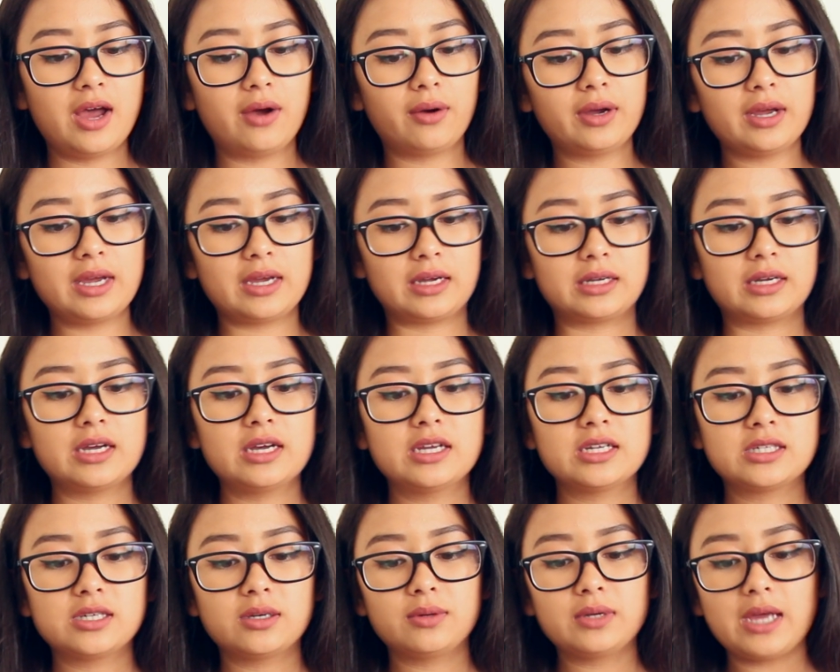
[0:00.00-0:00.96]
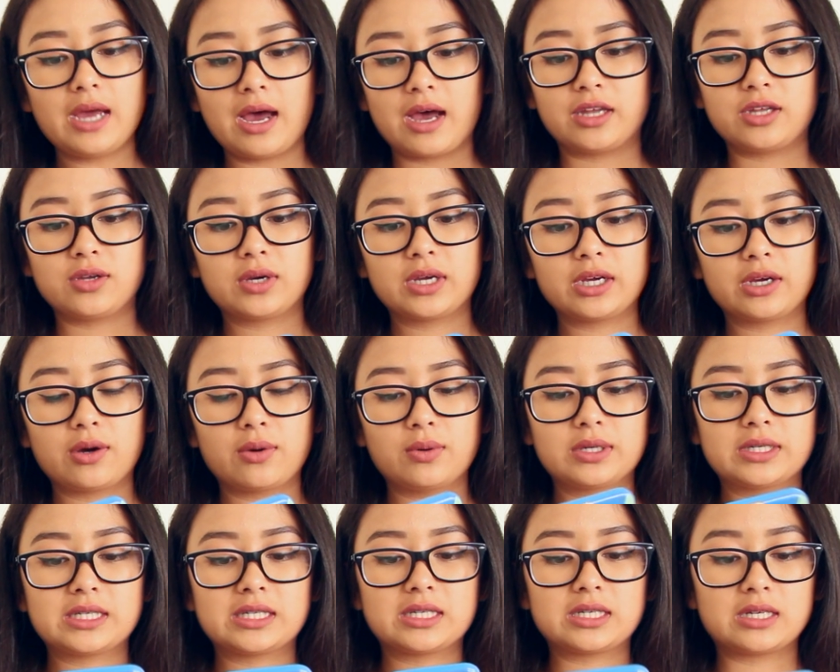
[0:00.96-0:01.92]
Okay, so yeah, you can go
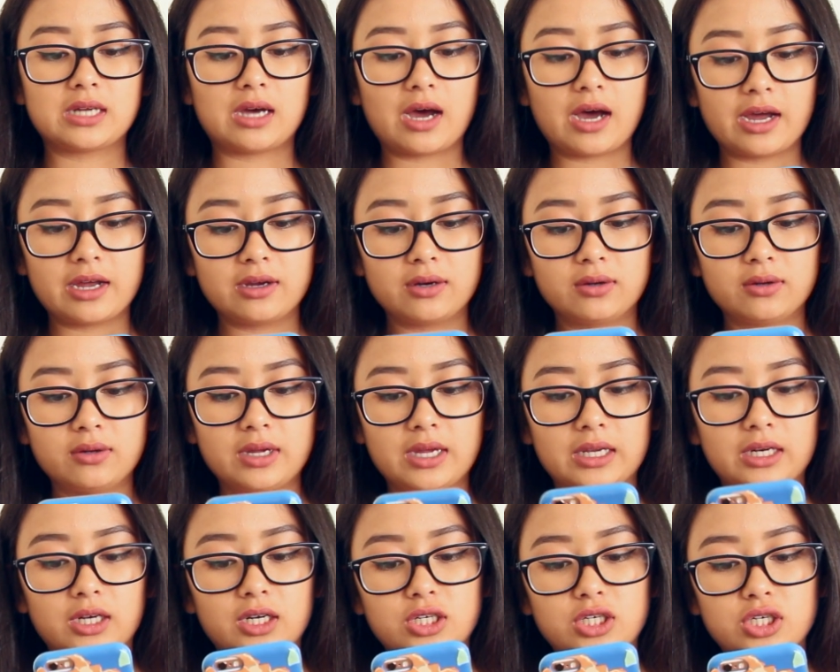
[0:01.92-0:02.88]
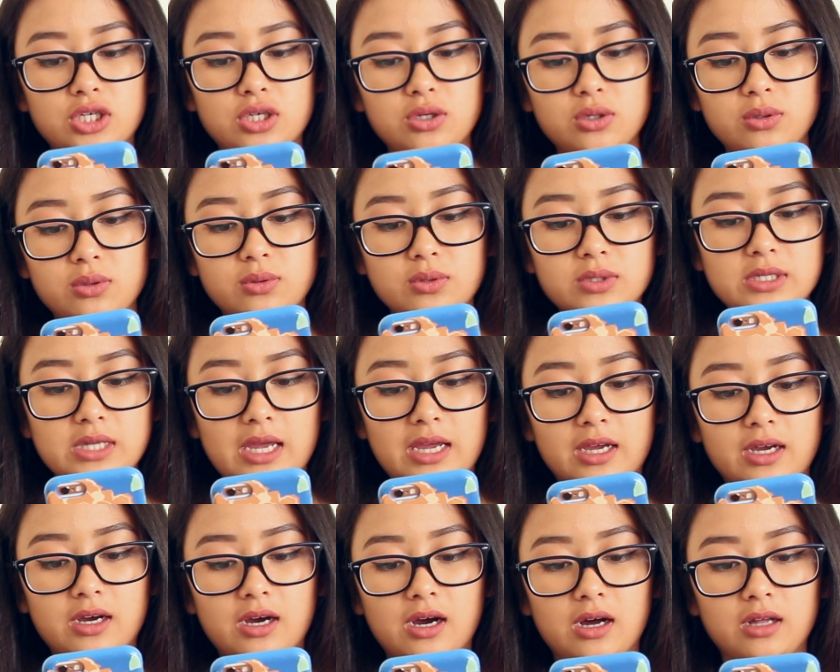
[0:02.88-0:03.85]
to style and choose
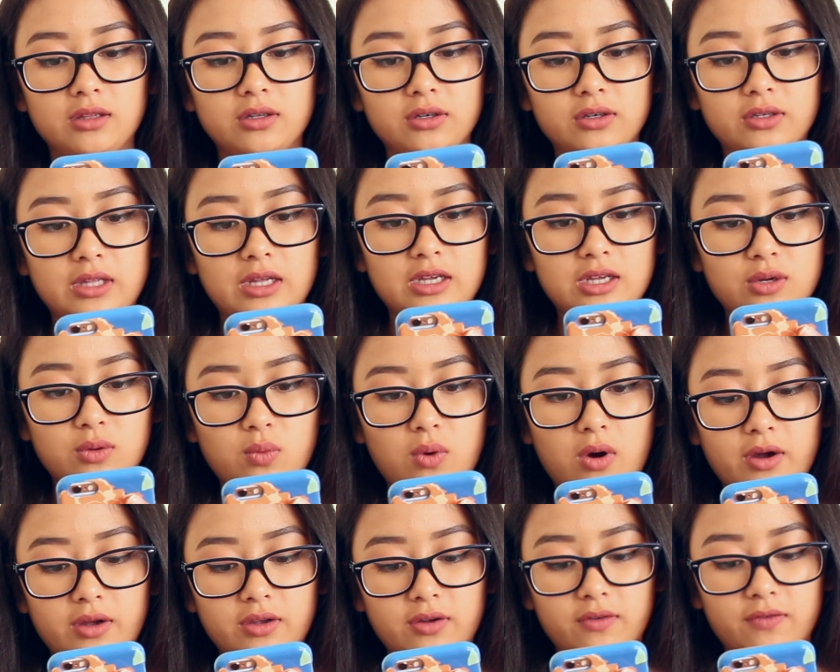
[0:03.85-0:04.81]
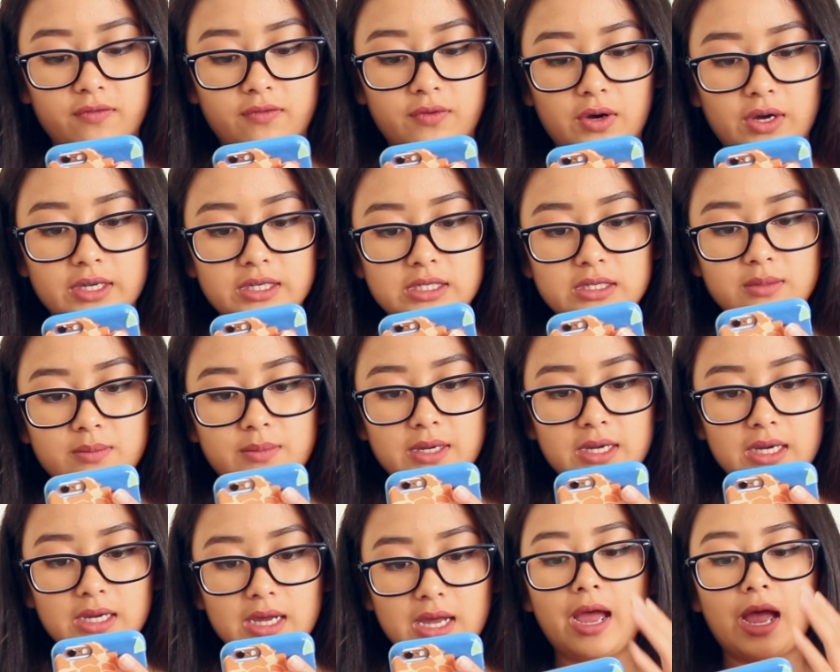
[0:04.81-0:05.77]
a color that you want your font to
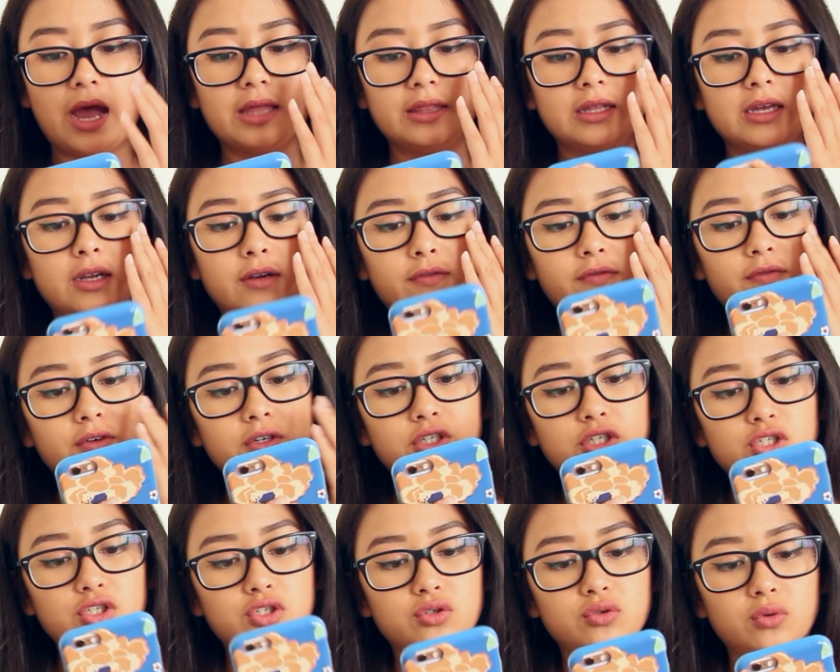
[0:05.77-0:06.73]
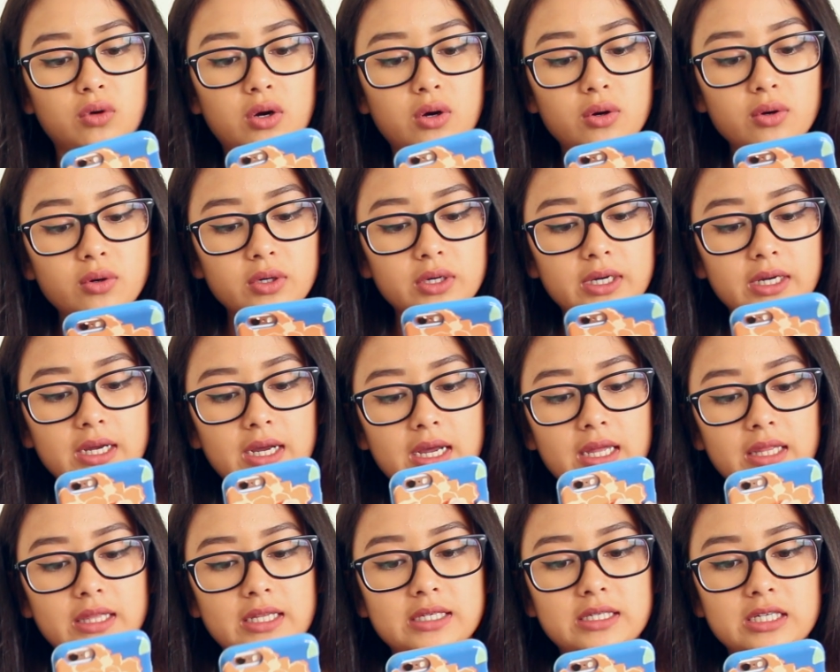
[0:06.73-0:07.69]
be. And then for stroke,
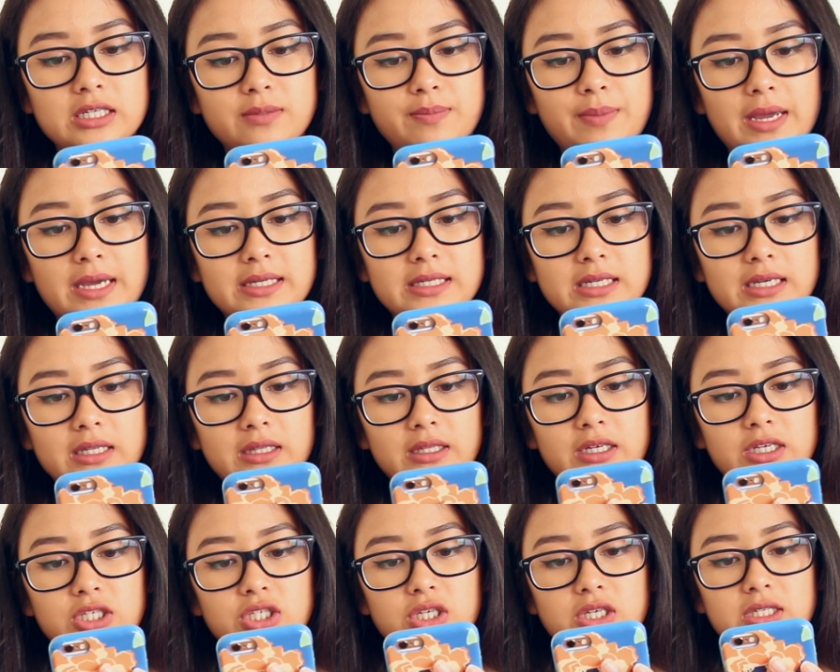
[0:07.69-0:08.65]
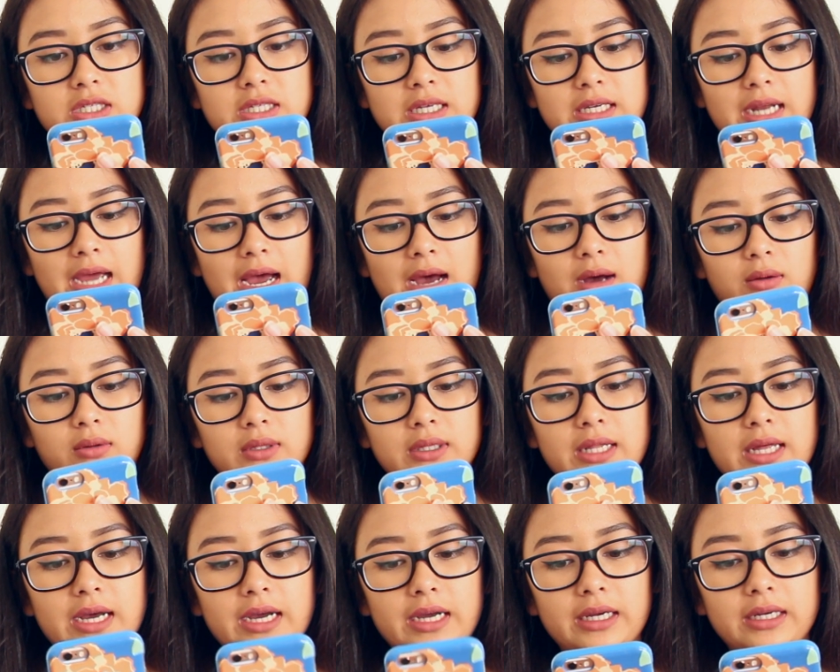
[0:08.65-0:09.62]
this is basically just an
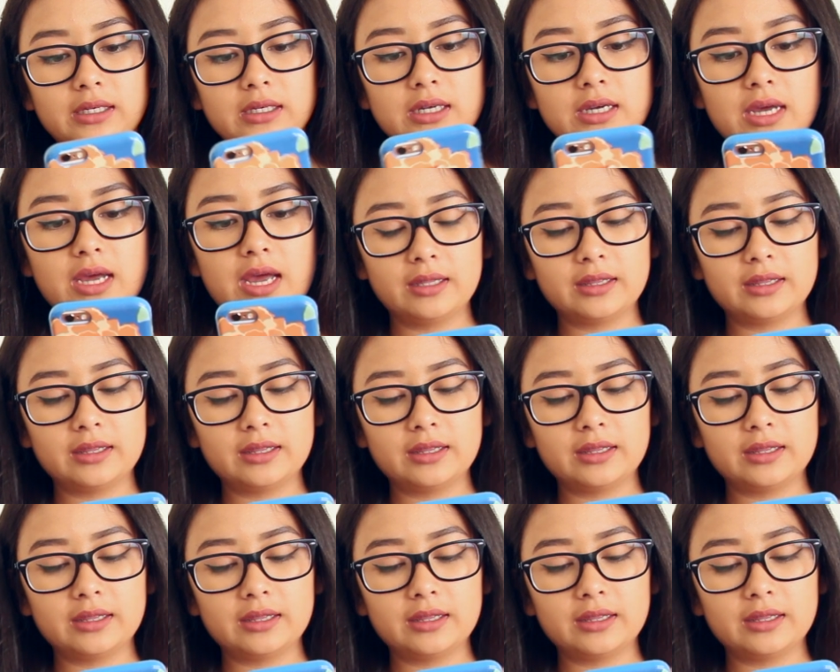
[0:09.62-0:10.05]
outline.